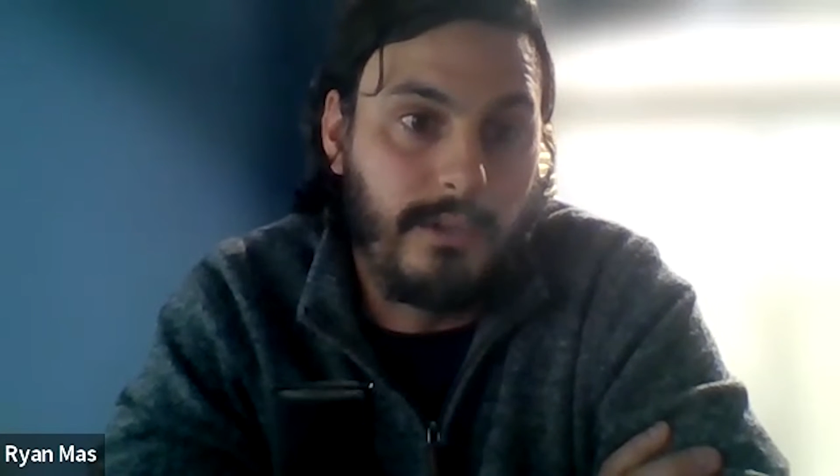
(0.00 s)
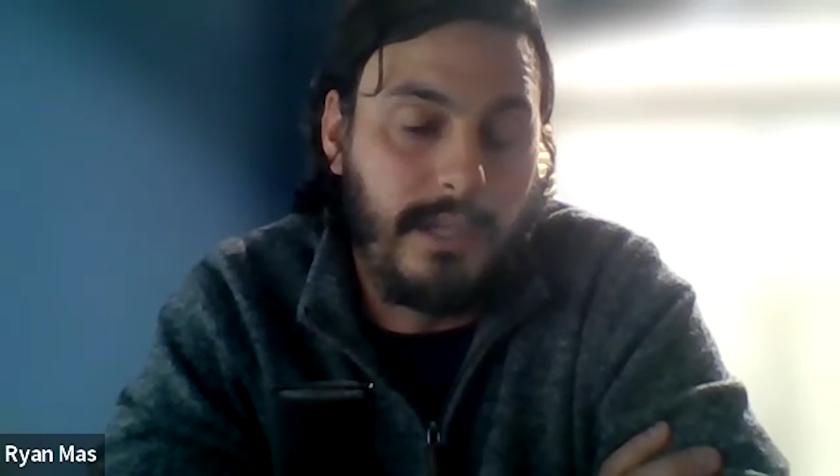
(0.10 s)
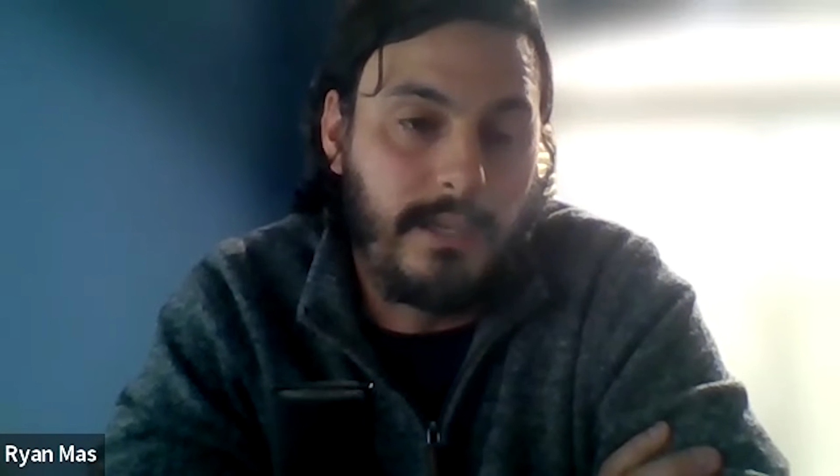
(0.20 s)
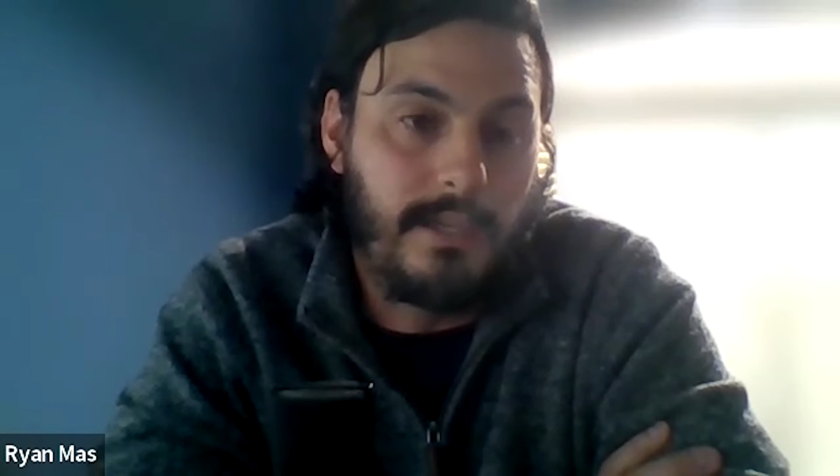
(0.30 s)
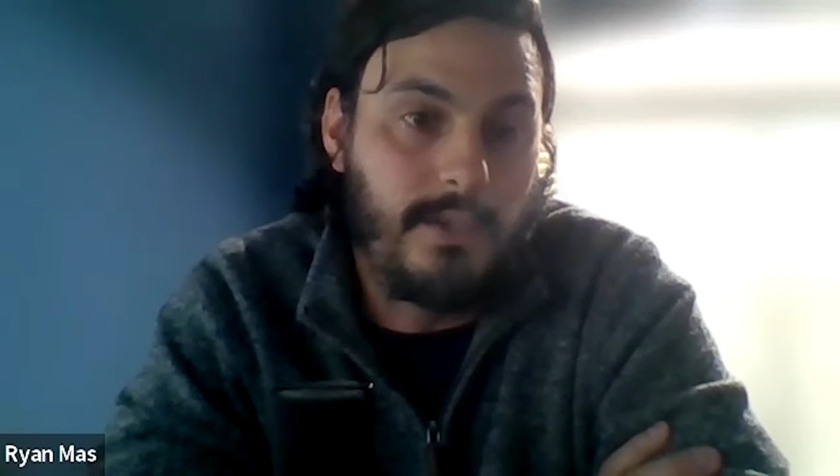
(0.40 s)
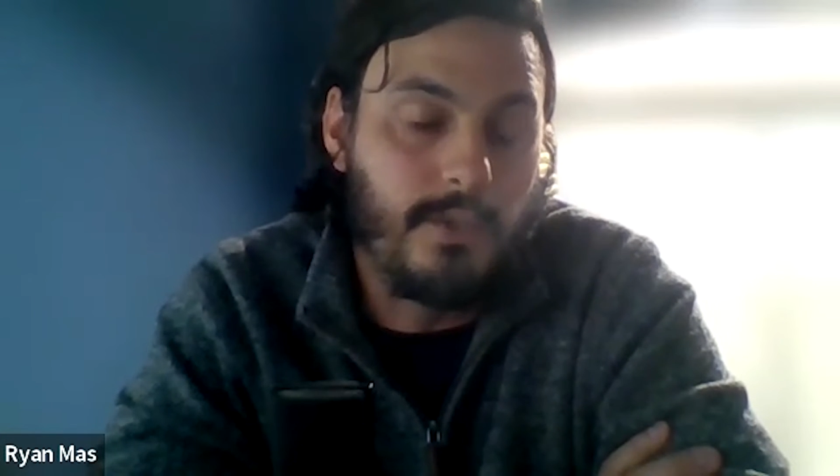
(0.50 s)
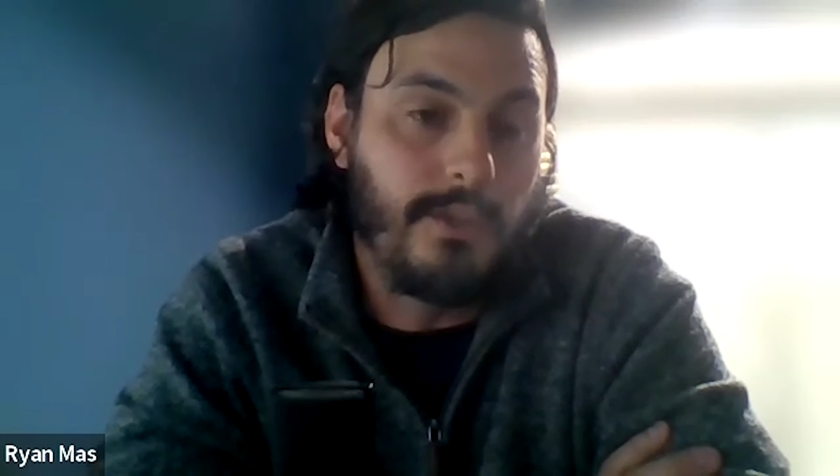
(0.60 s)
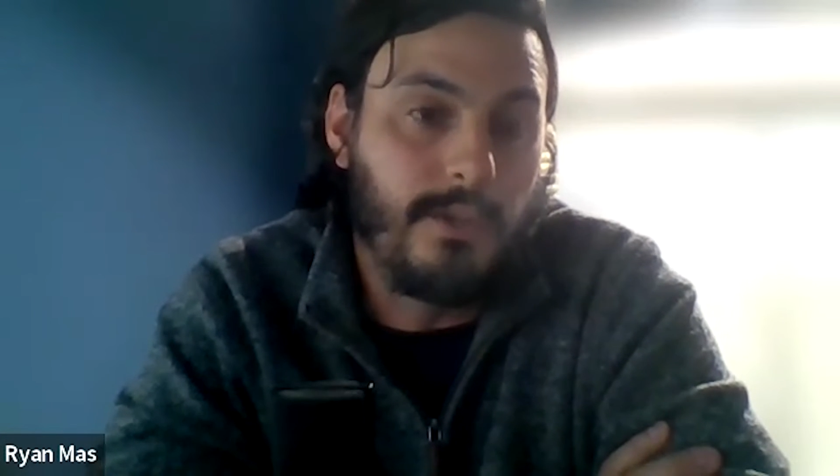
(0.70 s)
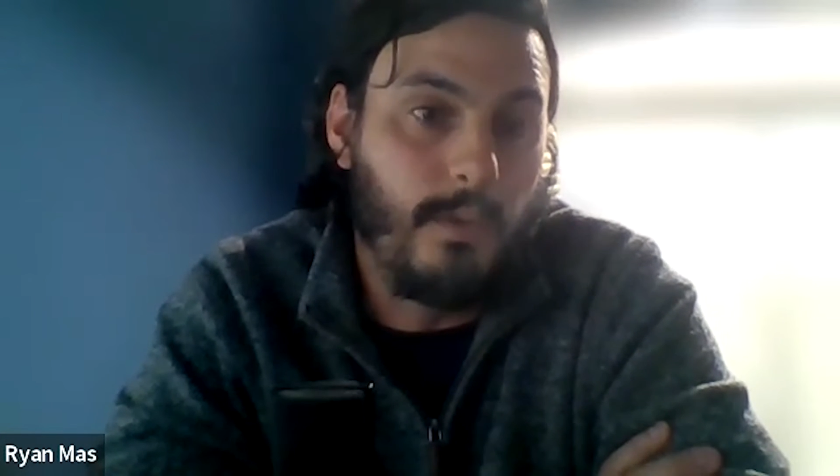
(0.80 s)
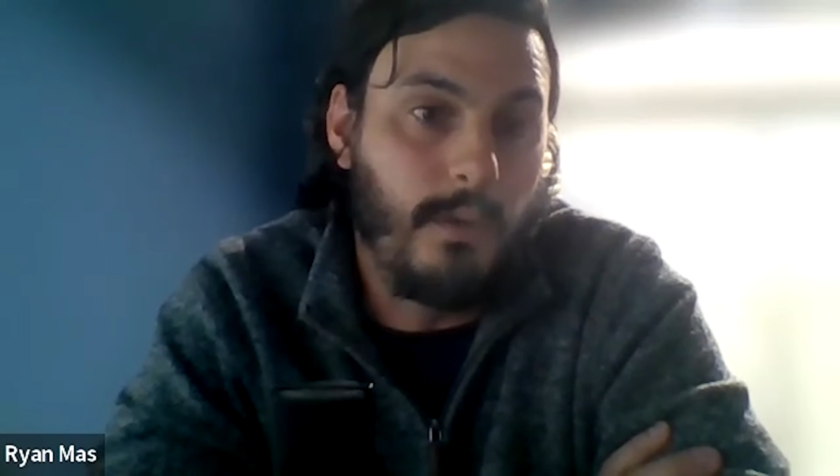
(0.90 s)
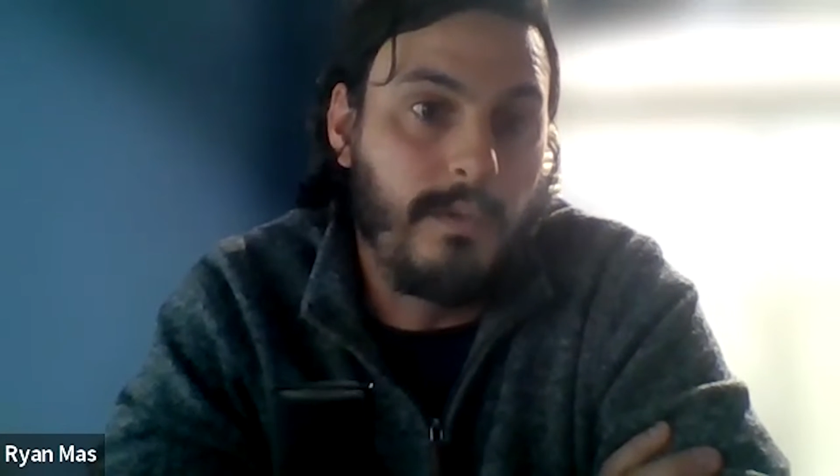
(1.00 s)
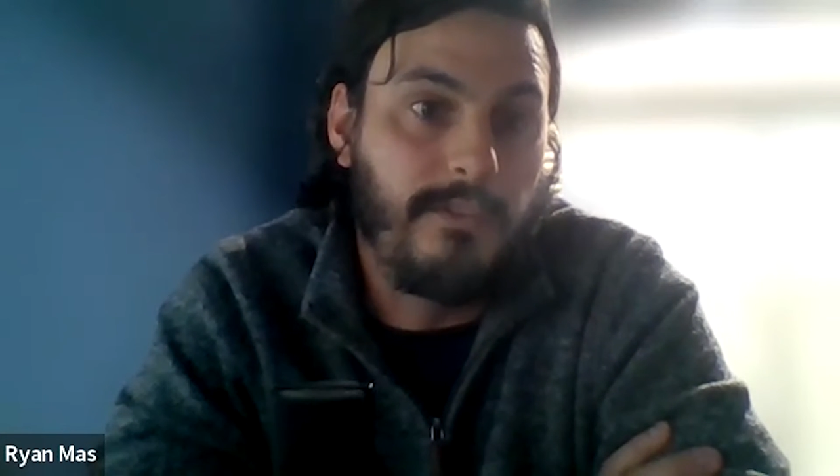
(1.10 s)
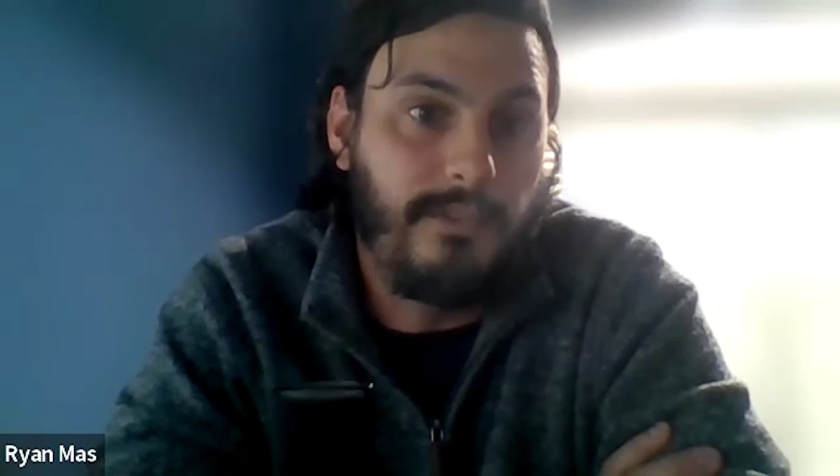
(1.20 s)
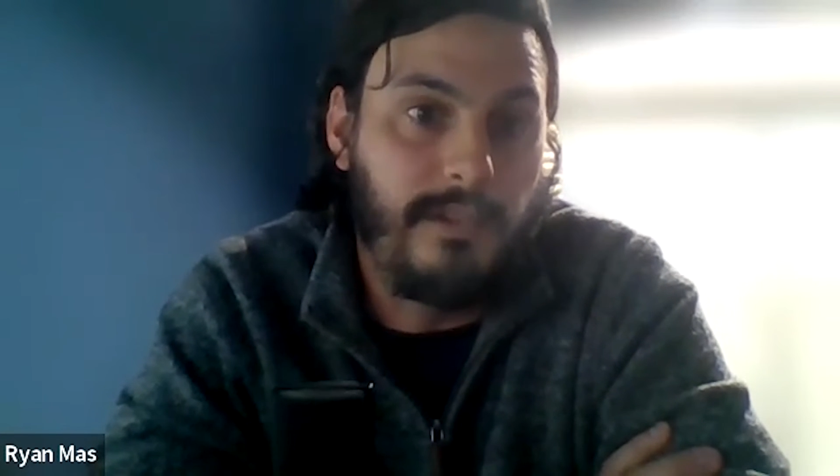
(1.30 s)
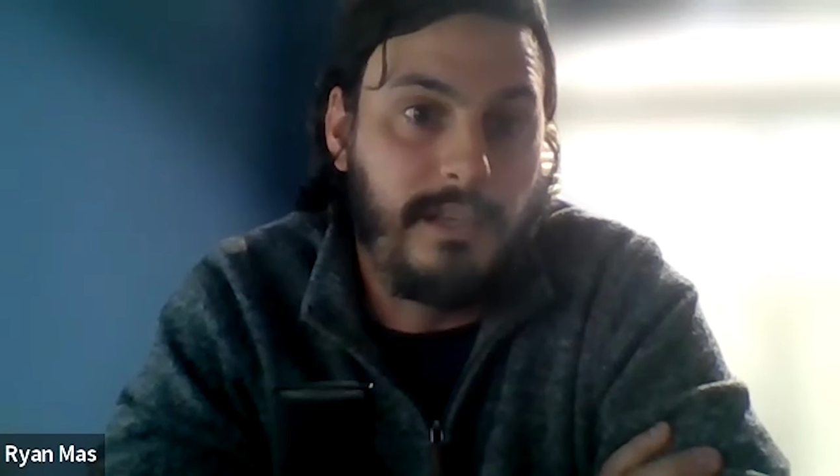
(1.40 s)
and usually what we
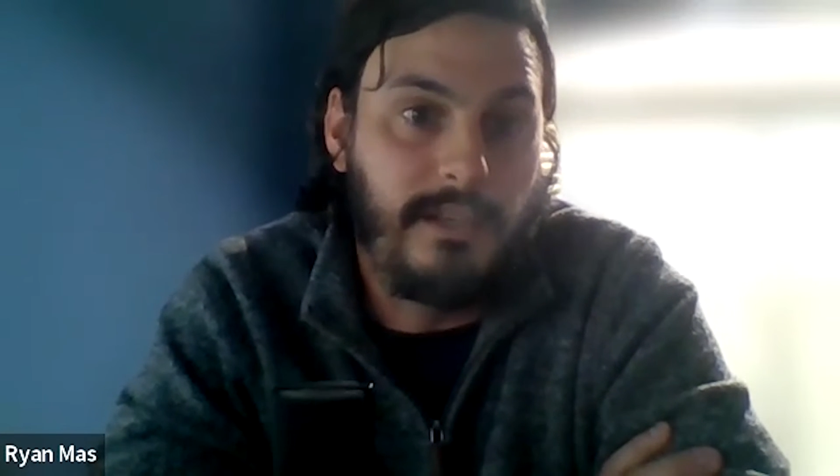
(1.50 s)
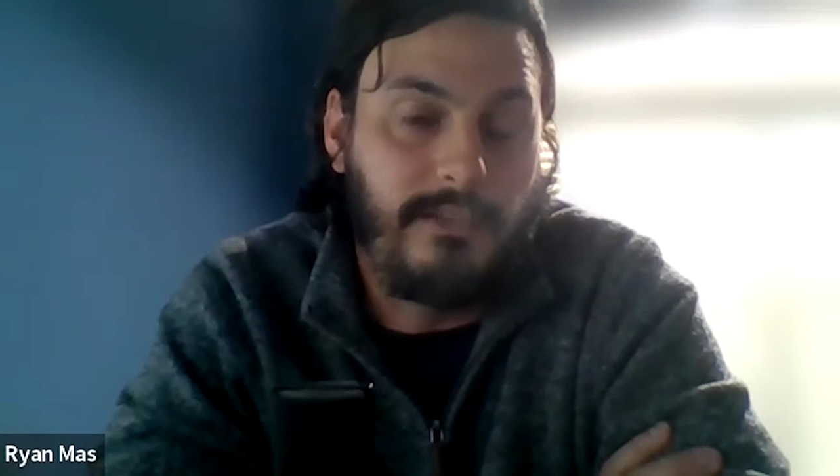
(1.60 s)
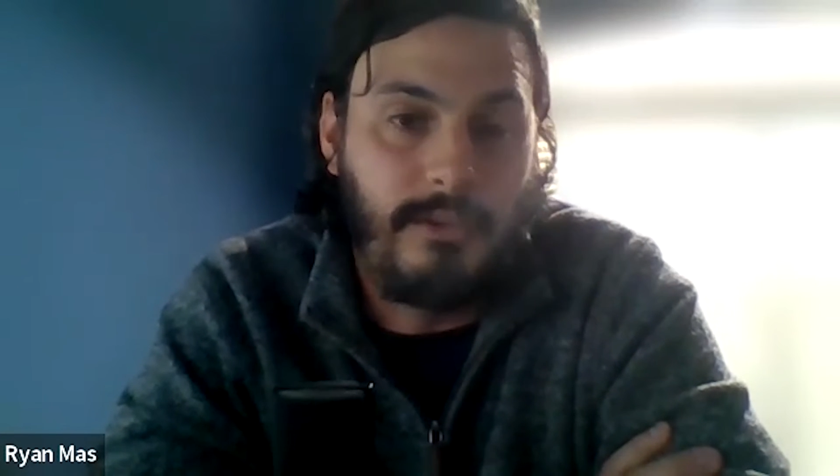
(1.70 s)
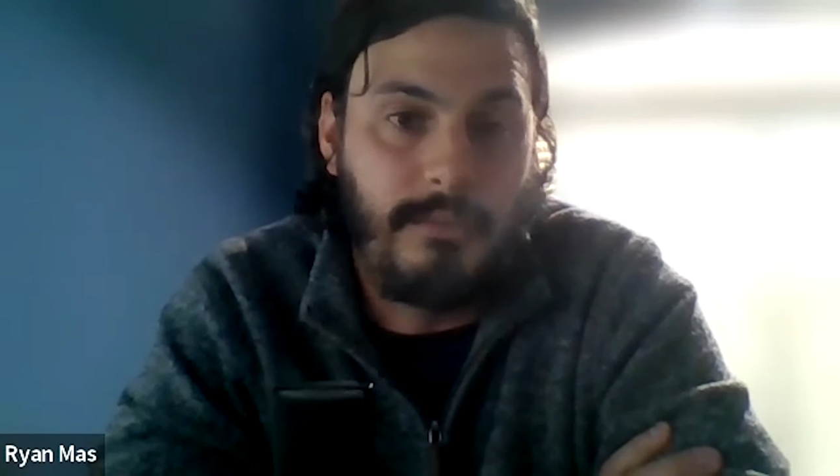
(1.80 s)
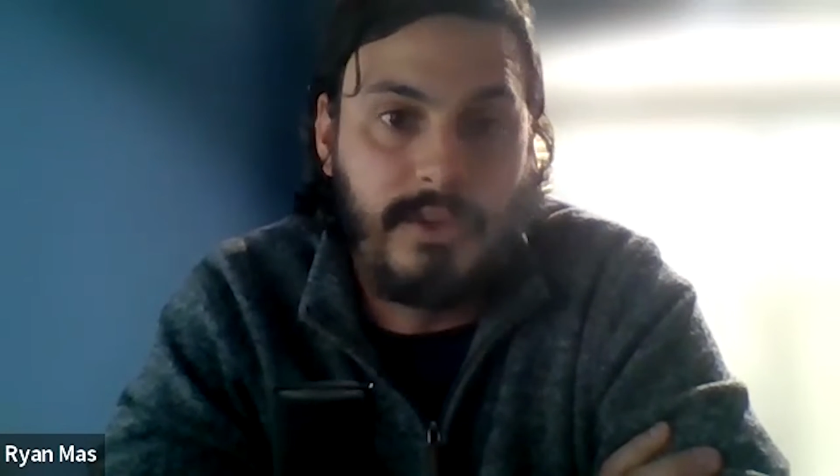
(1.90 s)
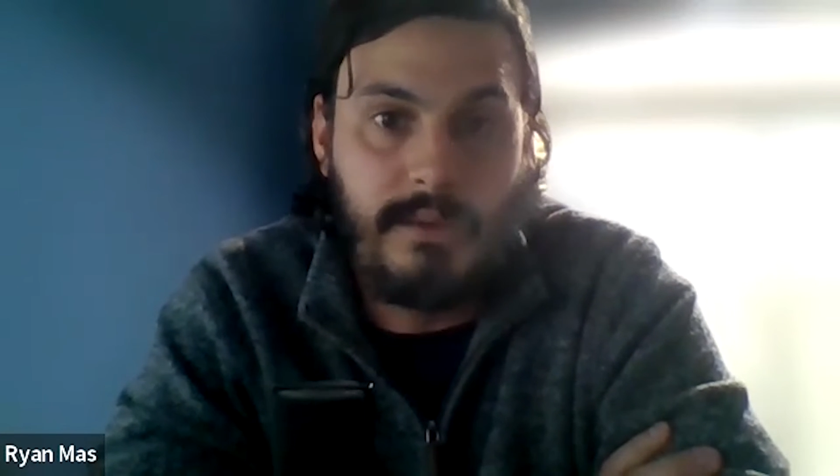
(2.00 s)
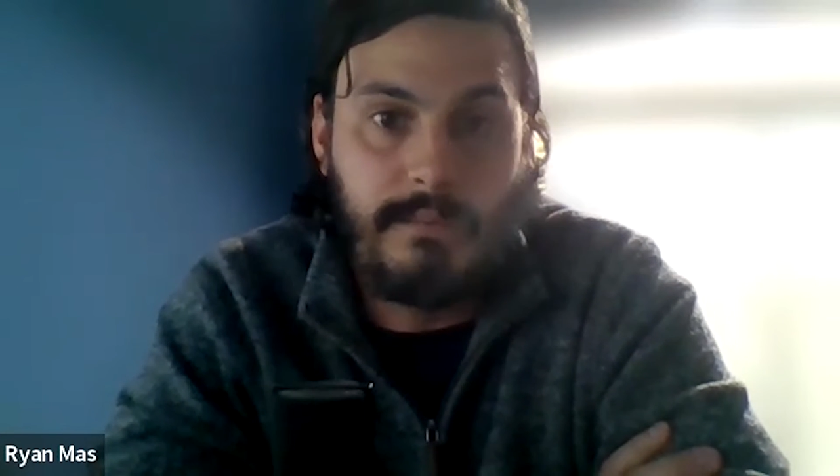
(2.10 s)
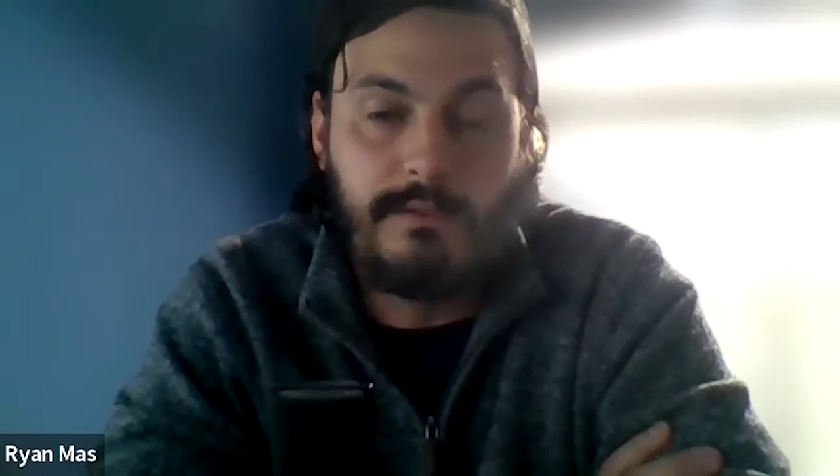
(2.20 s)
see is some type